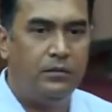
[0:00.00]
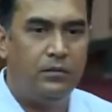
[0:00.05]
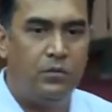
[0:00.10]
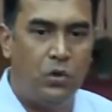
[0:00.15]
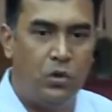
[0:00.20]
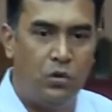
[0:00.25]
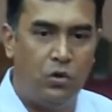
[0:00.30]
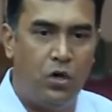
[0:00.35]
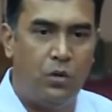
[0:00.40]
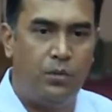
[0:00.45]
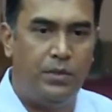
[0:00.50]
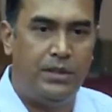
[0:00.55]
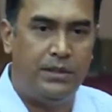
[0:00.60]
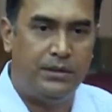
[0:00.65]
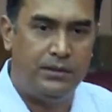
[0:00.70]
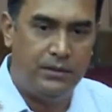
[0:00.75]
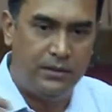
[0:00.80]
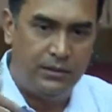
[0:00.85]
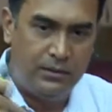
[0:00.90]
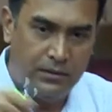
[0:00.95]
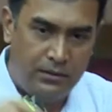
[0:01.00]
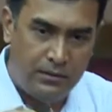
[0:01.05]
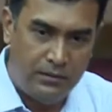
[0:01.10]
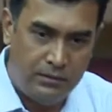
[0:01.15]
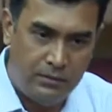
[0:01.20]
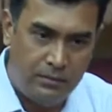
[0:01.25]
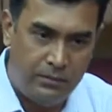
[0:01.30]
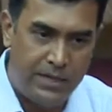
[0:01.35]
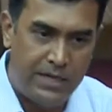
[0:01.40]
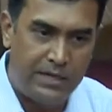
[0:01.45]
more copies
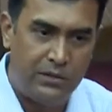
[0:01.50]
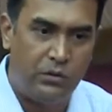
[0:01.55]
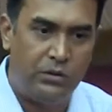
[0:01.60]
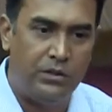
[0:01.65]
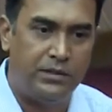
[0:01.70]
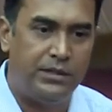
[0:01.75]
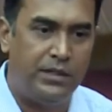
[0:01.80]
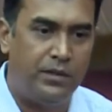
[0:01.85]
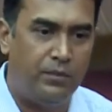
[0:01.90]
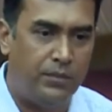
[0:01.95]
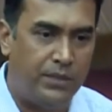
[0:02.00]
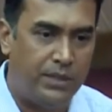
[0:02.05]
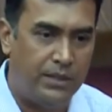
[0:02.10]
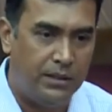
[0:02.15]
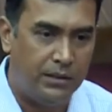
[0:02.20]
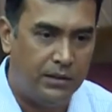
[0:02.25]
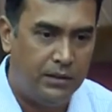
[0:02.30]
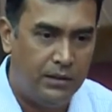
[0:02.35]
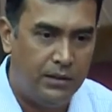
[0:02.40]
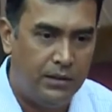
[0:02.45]
back to the same bead.